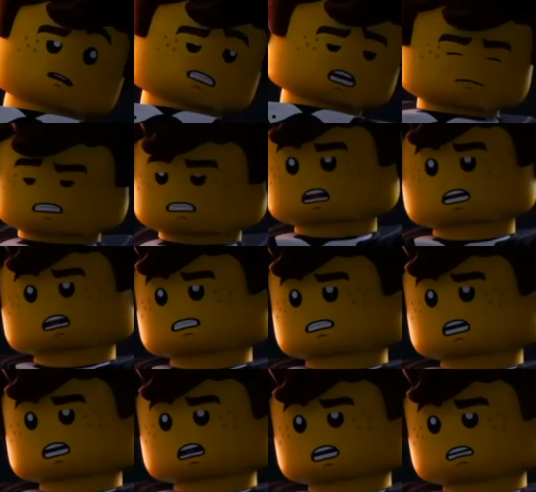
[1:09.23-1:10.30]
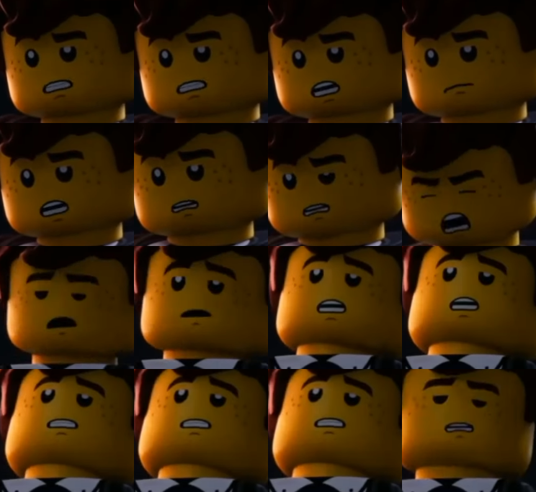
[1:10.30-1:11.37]
hope we get some of the other
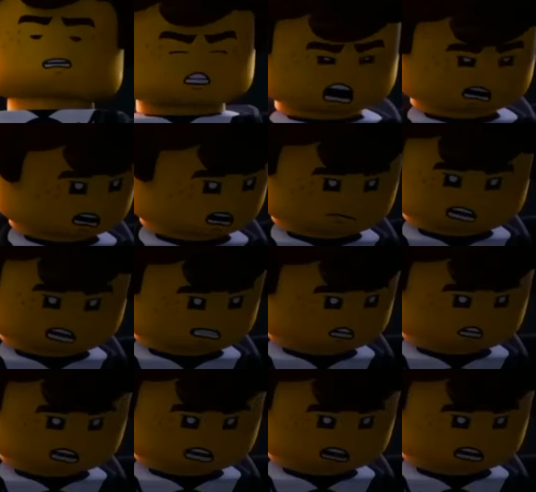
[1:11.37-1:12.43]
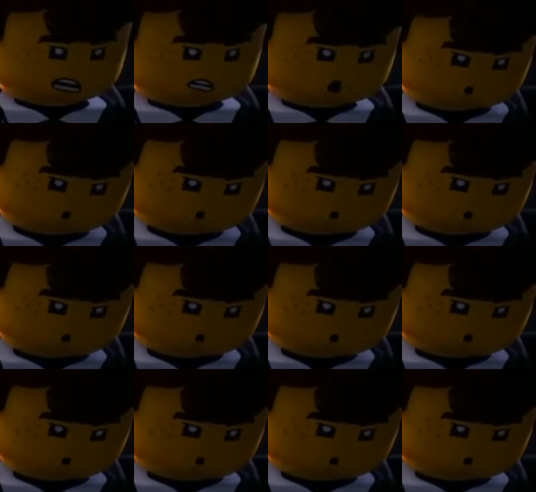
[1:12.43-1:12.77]
flashbacks I mentioned. I would like